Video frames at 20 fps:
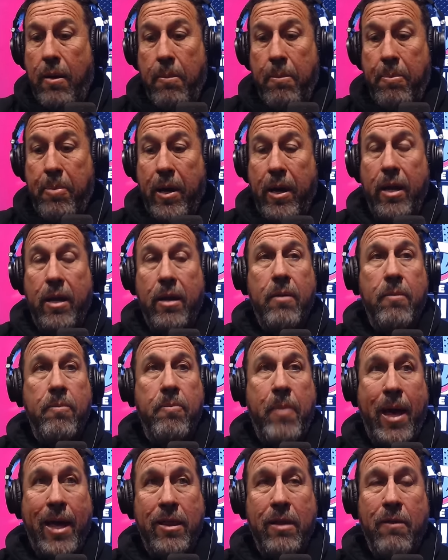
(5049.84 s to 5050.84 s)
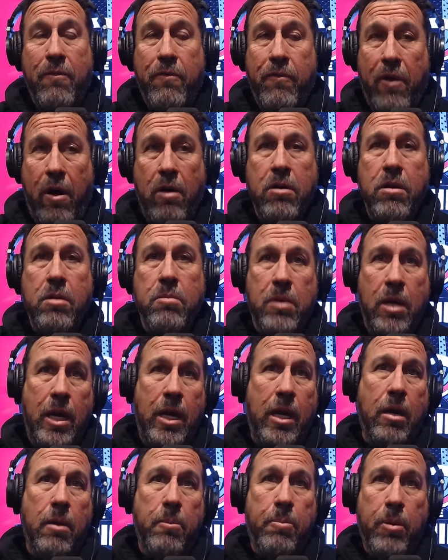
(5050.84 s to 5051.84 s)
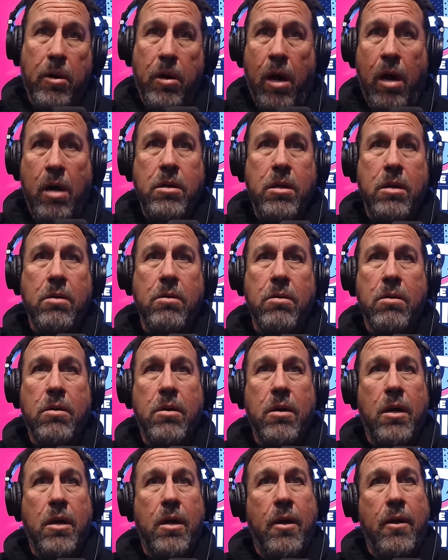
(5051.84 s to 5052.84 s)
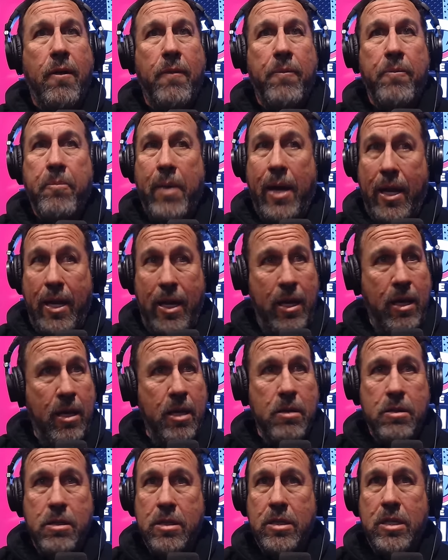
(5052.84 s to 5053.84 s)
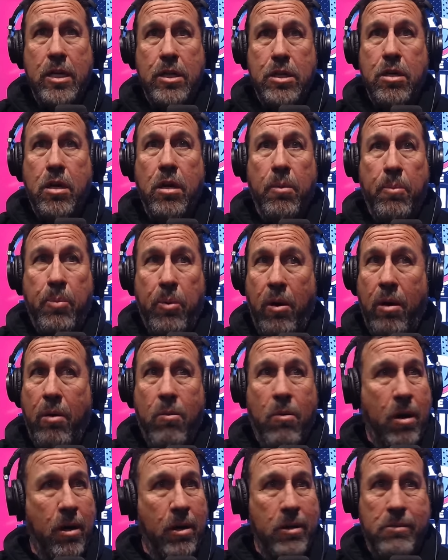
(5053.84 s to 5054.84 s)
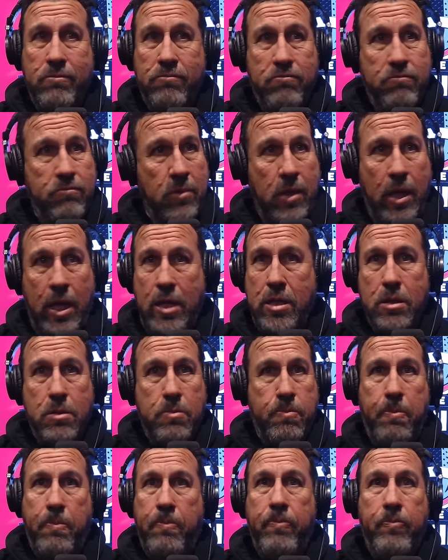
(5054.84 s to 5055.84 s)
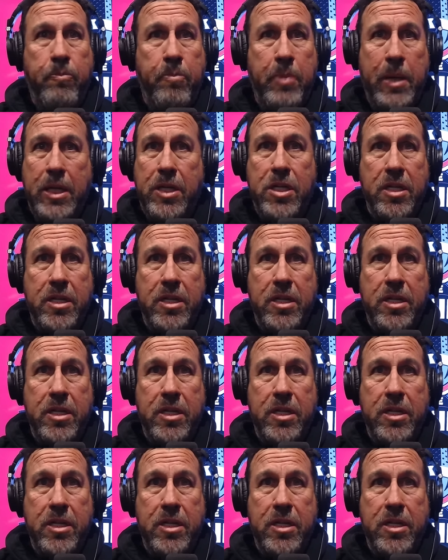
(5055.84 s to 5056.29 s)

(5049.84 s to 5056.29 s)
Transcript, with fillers: But man, the volume that he could put on you, man, he could just hit you to the point where he just beat you